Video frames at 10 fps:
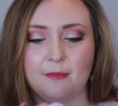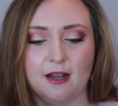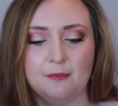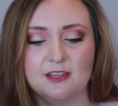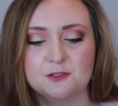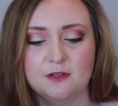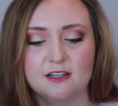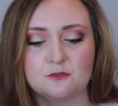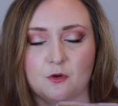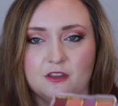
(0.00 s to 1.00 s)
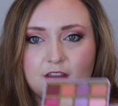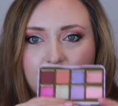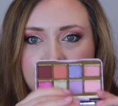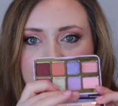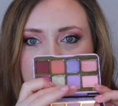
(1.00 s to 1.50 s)
And I mean, this one is worth it,
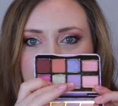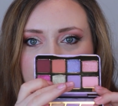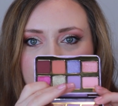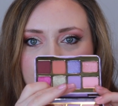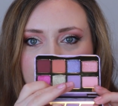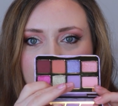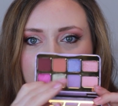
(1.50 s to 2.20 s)
honestly, just for this really